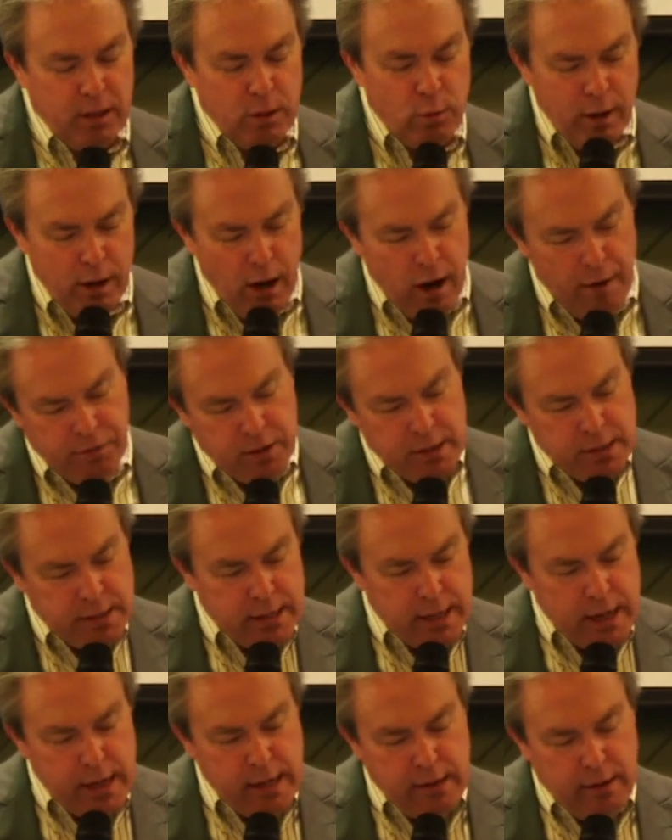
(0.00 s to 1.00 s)
We often
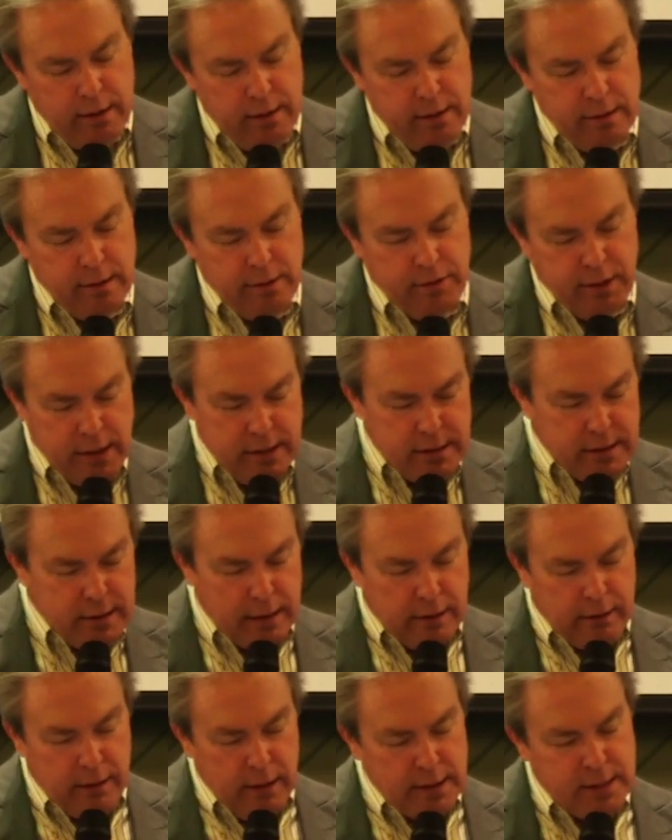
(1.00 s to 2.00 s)
say things
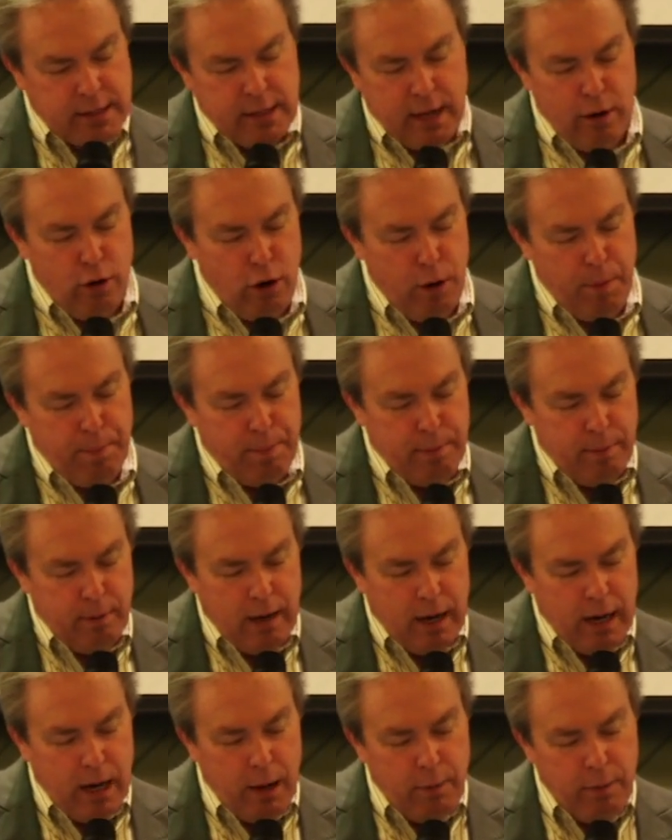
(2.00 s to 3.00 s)
like this, I hope
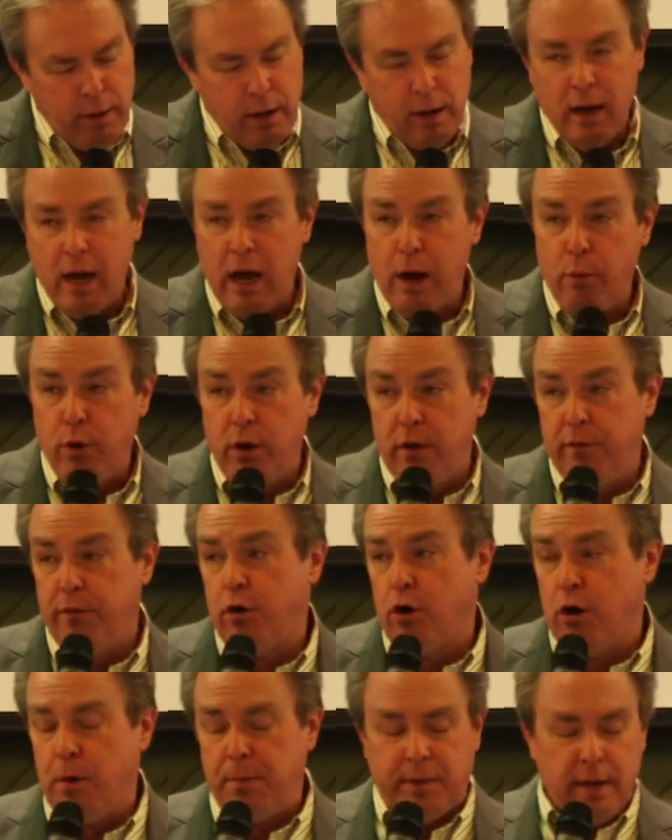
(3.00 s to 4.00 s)
I would I would have
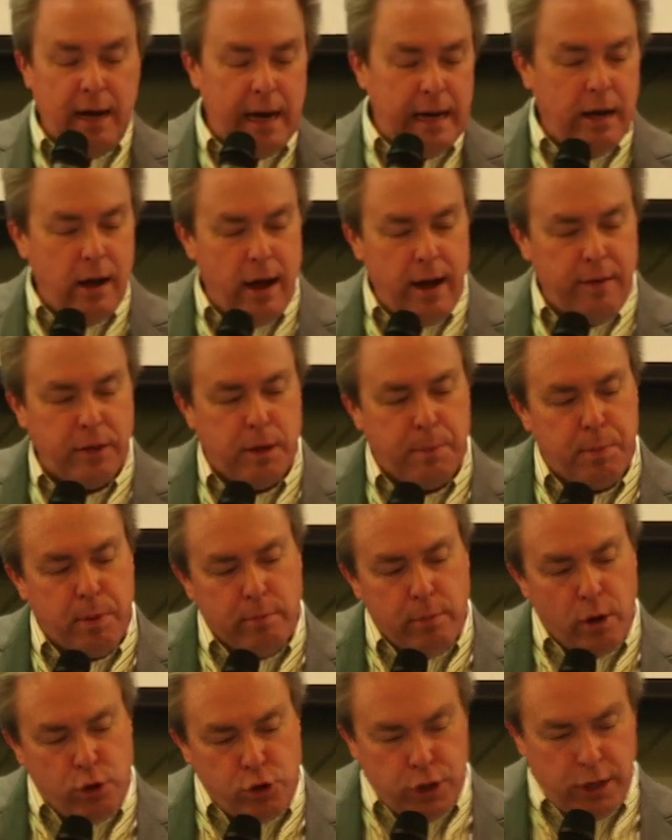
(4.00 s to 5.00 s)
hoped that I got the
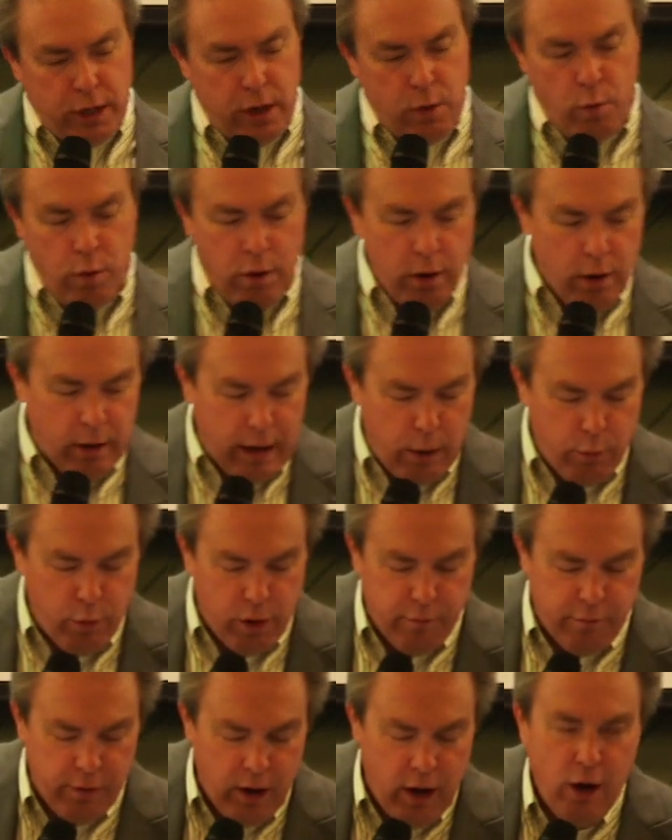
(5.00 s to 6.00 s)
promotion at work. I would
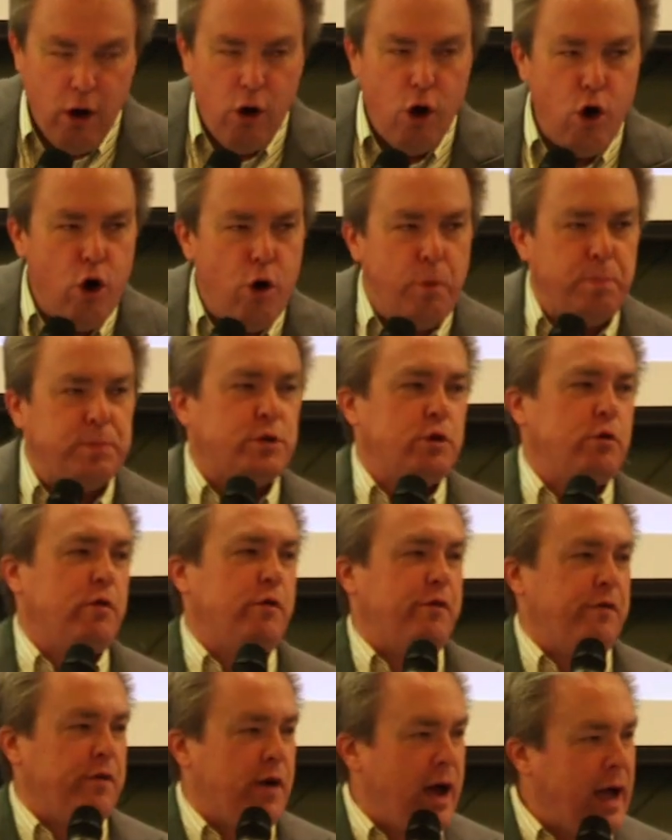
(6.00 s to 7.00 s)
have hoped to have
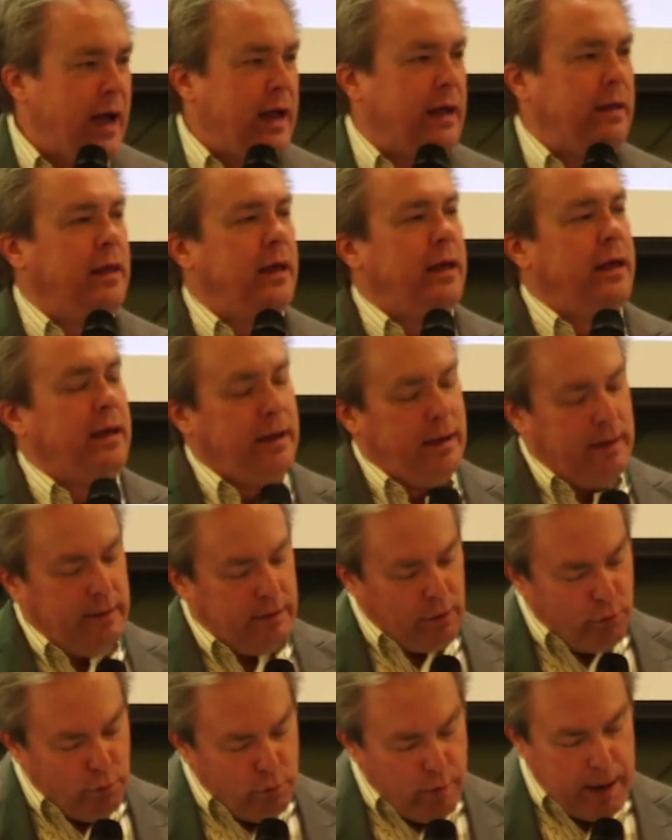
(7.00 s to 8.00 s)
find
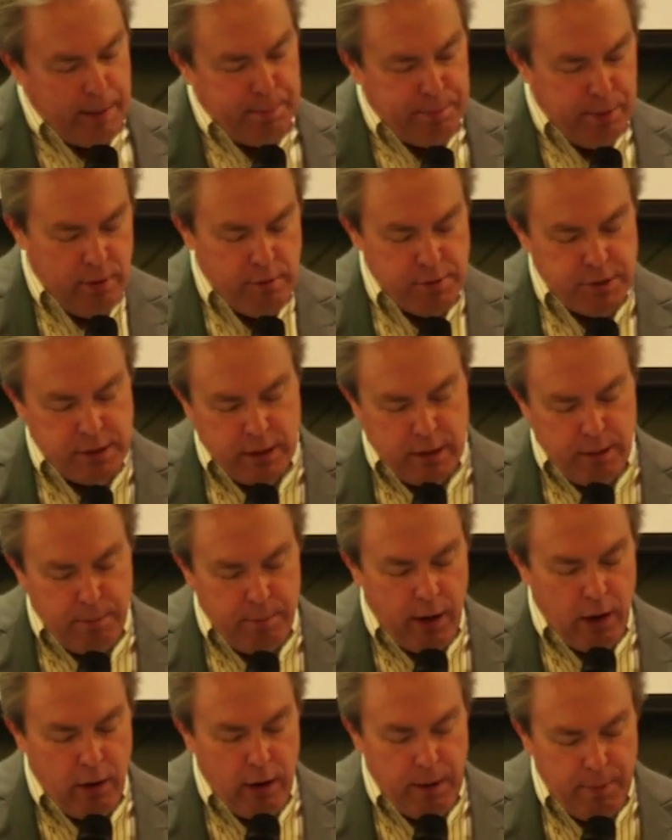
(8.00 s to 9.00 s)
the right person to
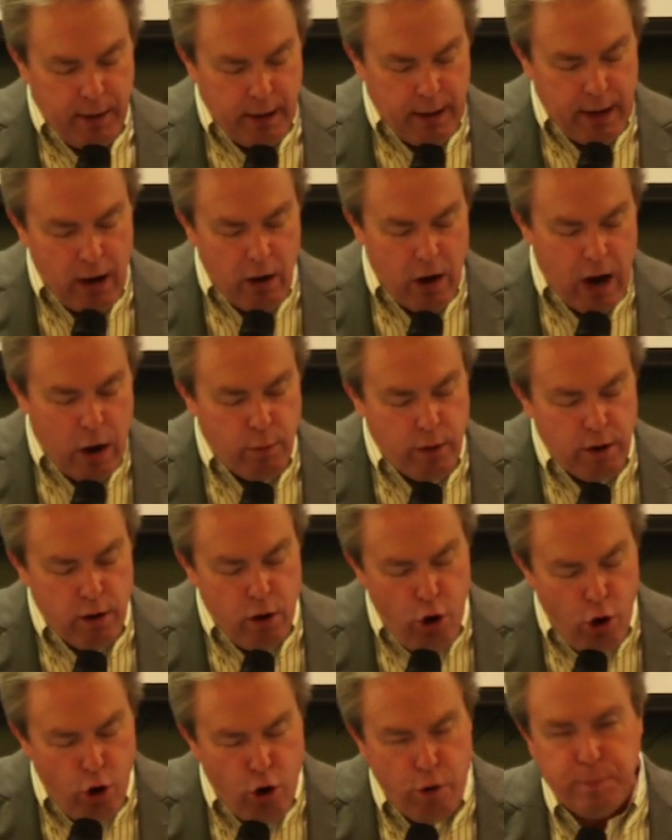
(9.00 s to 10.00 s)
marry by now. I would have
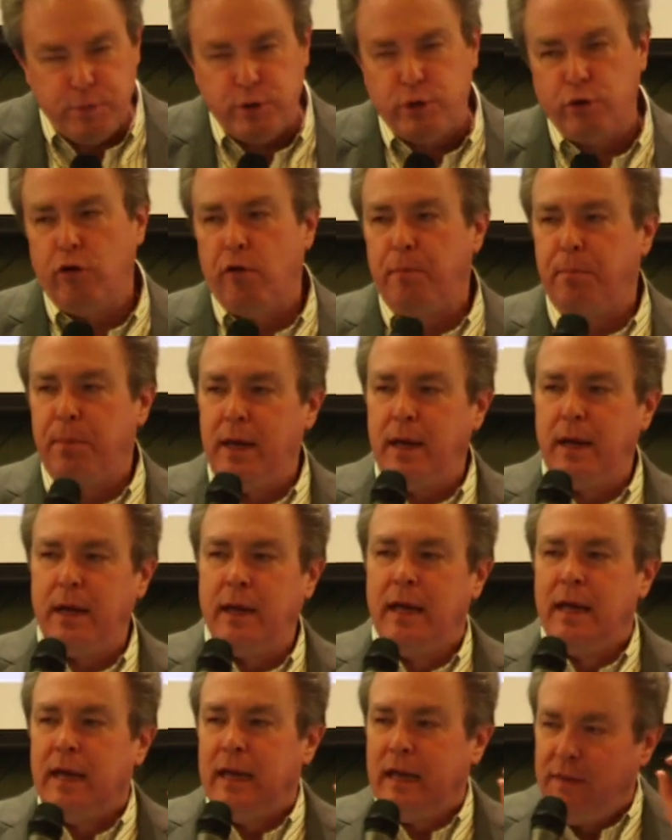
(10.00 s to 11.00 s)
hoped to have been
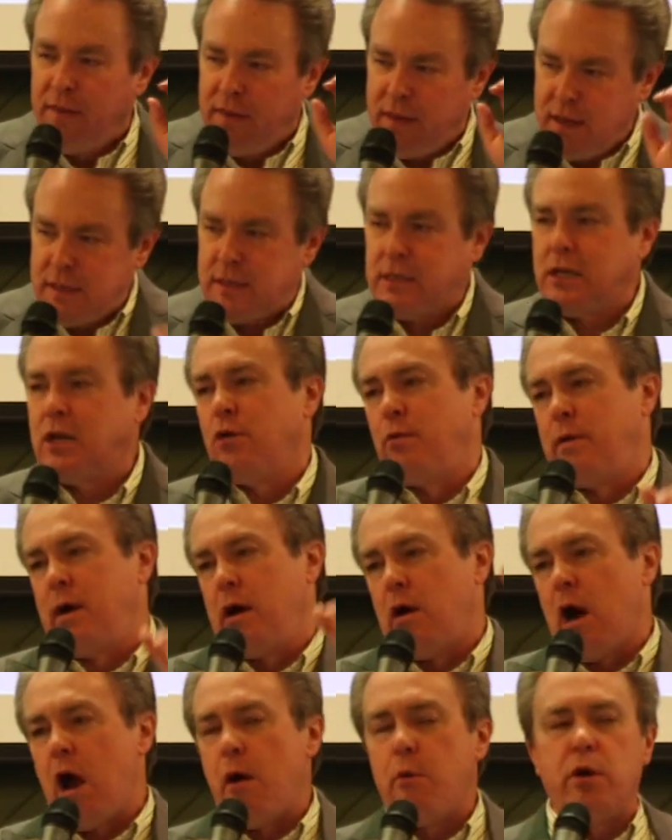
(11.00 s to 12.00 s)
in this
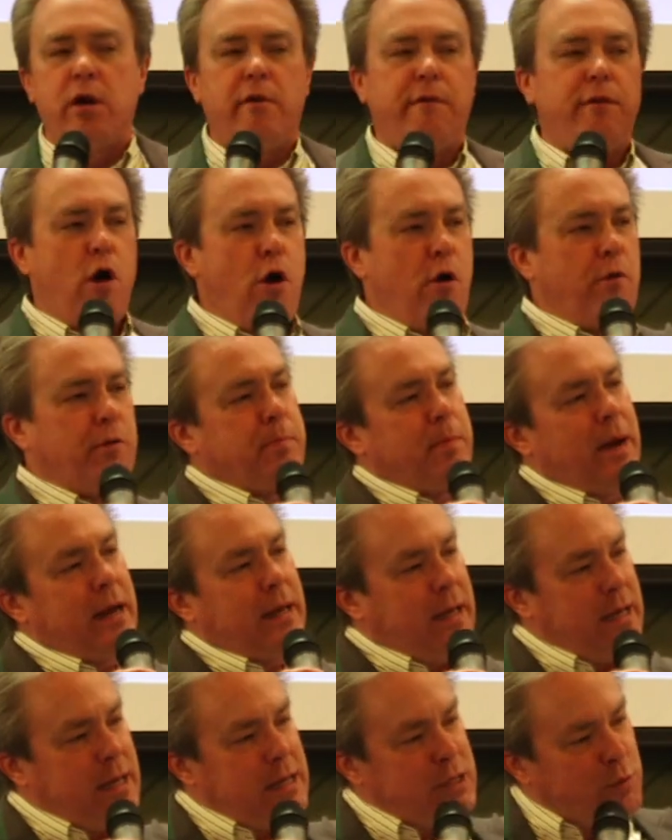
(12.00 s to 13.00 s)
career. I would have hoped my
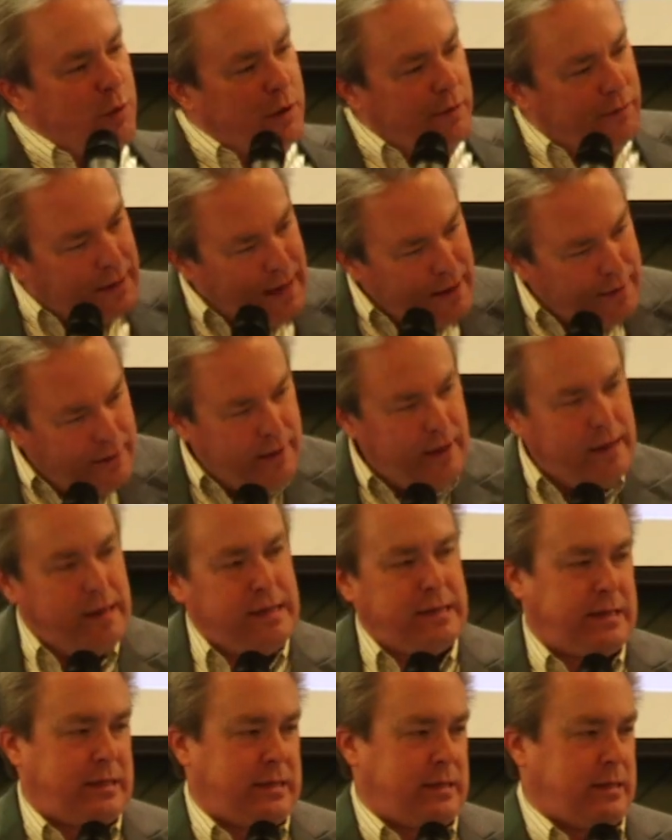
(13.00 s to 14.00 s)
kids would have done
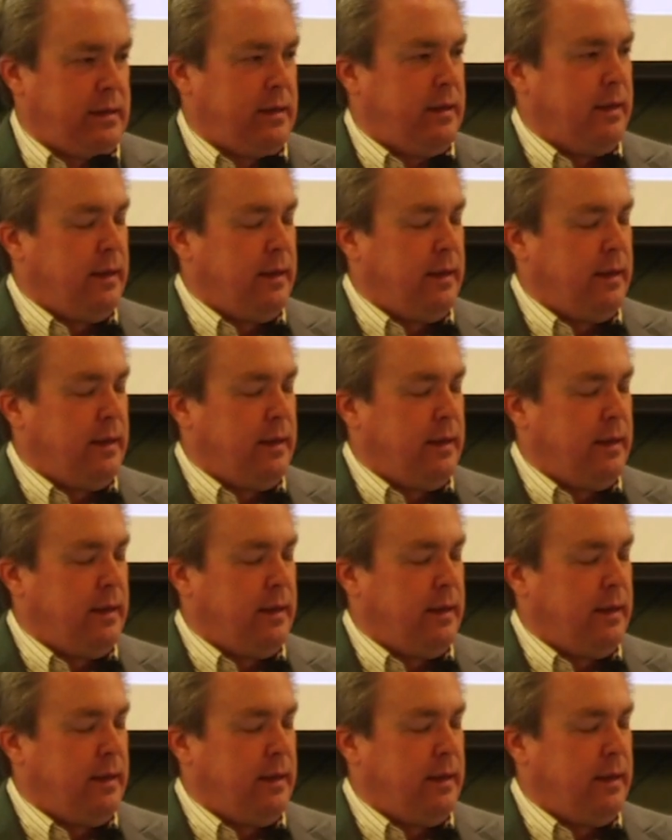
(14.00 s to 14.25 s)
this.